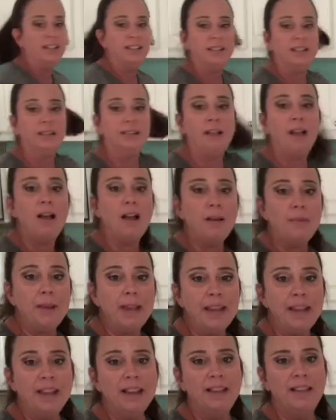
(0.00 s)
of
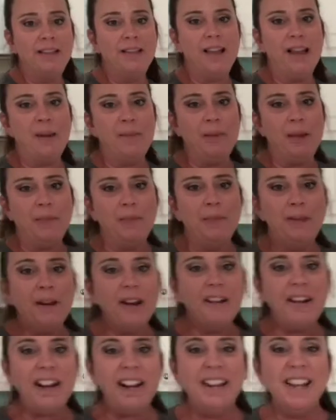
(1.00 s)
salami, a lot of
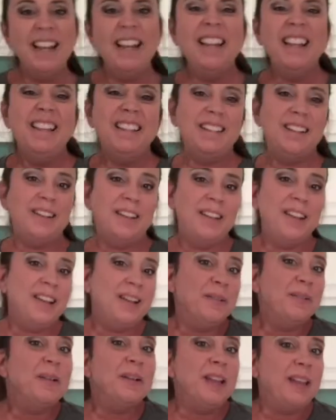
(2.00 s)
pepperoni, so you
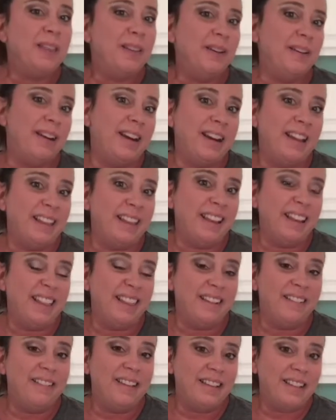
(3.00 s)
can really throw anything in
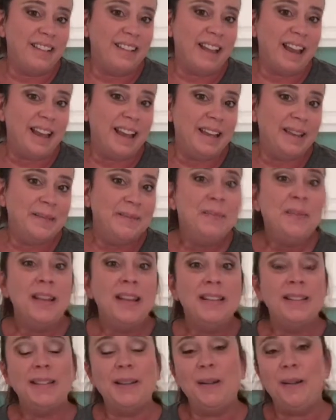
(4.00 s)
there that you like.
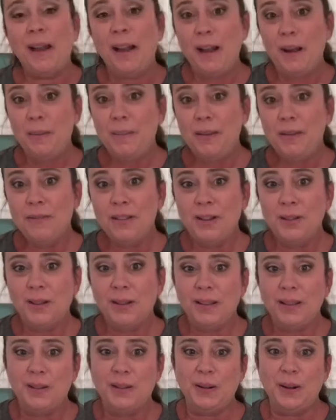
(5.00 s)
So I hope you've
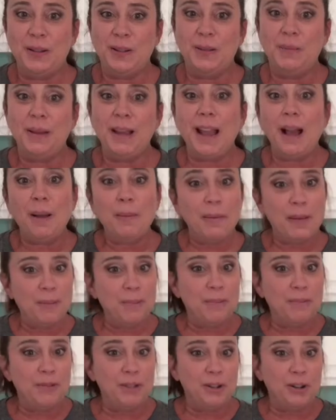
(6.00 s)
enjoyed this recipe. I'll be
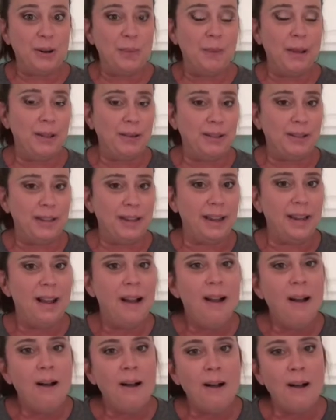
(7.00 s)
sure to post it
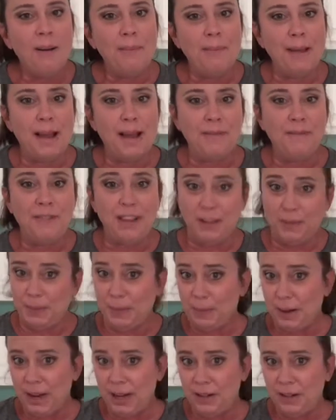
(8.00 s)
on my
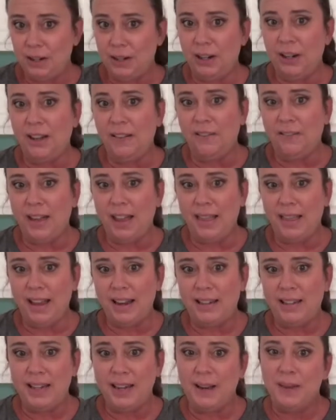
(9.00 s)
Facebook page so you can find
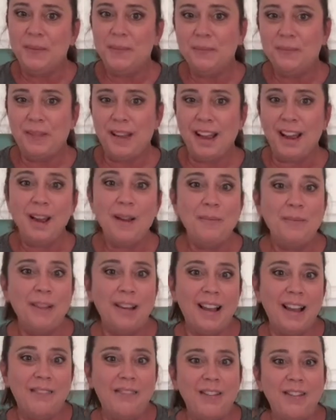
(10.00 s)
that too. But I hope
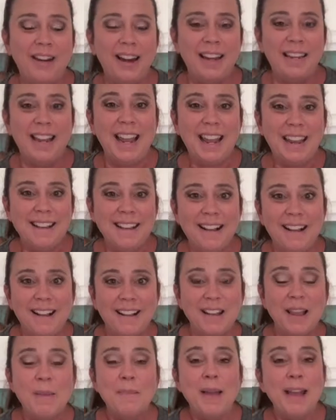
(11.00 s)
y'all have a great day.
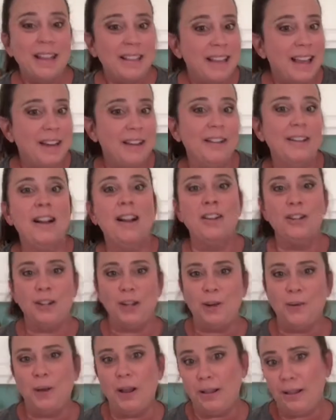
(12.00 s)
I'll come back later and I'll
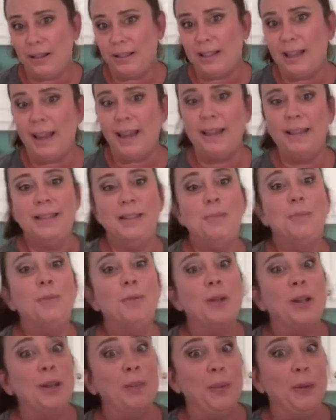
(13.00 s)
show you what it looks like. It's
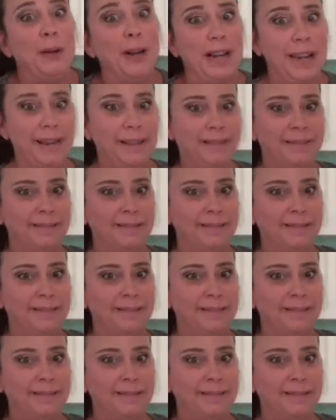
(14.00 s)
really pretty.